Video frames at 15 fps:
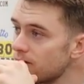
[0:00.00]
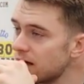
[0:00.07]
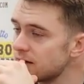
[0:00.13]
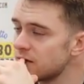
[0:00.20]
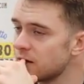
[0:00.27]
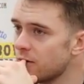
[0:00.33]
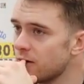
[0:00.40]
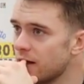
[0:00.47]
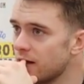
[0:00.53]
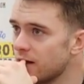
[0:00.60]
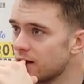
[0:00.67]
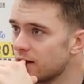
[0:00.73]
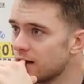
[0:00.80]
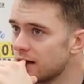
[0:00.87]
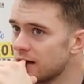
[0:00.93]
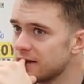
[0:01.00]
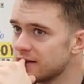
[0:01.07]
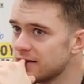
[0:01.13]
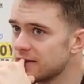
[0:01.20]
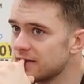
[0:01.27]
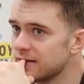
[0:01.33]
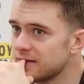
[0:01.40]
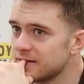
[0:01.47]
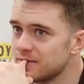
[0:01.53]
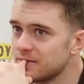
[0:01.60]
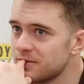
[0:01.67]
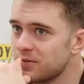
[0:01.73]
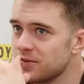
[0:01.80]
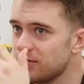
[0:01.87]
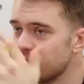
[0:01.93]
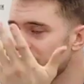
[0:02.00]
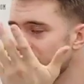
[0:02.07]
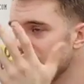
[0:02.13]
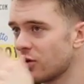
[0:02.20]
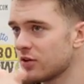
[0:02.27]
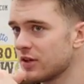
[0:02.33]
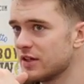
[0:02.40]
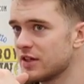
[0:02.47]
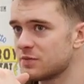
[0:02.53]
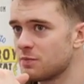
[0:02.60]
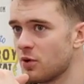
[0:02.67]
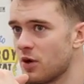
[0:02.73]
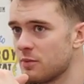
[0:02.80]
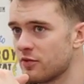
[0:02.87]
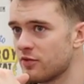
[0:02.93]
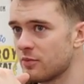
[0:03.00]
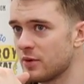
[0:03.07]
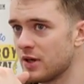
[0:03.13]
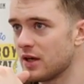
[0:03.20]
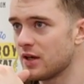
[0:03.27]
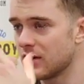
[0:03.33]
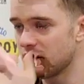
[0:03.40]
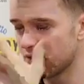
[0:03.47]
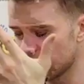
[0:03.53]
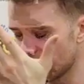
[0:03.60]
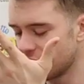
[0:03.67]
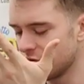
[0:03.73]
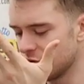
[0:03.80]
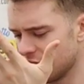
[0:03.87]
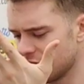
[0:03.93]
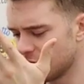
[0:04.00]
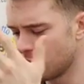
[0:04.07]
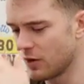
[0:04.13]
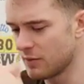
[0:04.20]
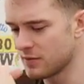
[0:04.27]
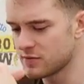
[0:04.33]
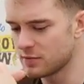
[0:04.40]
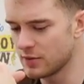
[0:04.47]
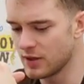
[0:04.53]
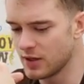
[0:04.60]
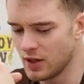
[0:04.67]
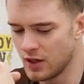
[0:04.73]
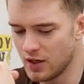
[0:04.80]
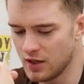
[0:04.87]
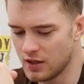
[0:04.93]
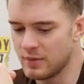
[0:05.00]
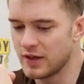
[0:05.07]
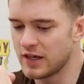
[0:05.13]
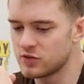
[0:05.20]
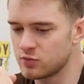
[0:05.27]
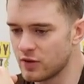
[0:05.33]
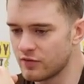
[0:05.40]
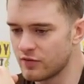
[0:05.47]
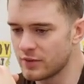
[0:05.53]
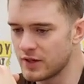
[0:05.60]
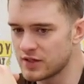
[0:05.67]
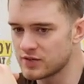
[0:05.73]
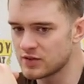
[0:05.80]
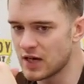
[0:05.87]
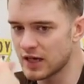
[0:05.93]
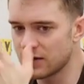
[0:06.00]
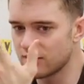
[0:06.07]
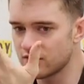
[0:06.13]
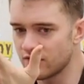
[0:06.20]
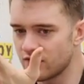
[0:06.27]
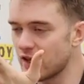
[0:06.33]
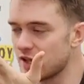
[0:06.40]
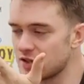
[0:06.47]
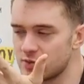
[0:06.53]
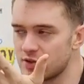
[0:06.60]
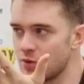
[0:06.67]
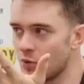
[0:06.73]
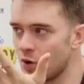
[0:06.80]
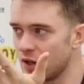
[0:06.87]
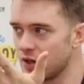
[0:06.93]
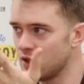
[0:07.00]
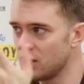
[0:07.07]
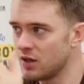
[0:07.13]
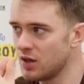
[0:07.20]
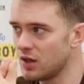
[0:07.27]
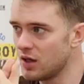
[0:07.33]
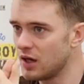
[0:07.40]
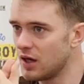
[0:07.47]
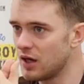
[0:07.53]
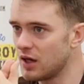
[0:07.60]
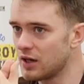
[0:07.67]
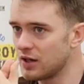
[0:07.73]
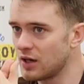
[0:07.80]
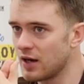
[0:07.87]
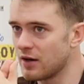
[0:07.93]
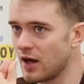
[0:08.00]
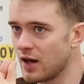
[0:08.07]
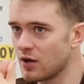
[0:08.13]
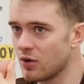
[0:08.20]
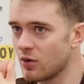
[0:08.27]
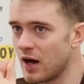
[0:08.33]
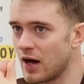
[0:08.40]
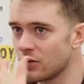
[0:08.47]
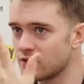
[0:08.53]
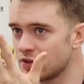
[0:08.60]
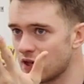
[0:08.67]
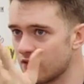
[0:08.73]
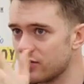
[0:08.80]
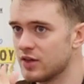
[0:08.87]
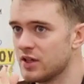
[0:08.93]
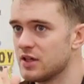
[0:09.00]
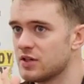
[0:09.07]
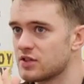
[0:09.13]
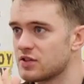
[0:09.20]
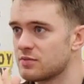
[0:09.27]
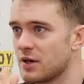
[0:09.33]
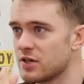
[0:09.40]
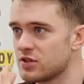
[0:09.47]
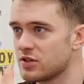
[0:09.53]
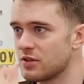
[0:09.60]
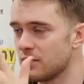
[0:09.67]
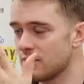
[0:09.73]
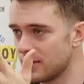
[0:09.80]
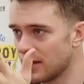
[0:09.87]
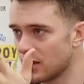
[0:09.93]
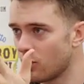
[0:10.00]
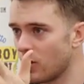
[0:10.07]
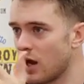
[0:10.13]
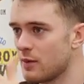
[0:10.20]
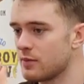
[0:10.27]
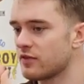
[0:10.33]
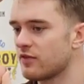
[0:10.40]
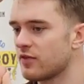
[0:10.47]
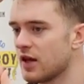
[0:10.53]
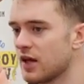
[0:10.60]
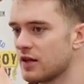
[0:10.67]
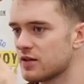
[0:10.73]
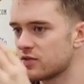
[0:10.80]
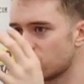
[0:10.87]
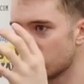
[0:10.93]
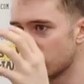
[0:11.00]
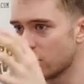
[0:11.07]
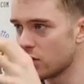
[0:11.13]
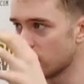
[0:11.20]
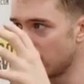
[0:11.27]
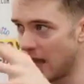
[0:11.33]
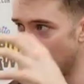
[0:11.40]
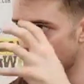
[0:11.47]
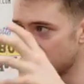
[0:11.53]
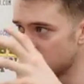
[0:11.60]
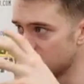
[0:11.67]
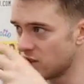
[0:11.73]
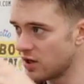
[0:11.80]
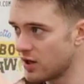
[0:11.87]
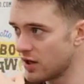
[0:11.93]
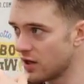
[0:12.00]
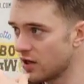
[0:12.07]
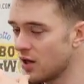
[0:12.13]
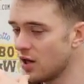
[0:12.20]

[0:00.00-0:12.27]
I'll tell you what, the only disappointment for me, I mean, there's a few disappointments, but the biggest one for me is not giving the fans what they wanted. I know how tough it is, especially being a Wyoming fan. It's really all you have in this area.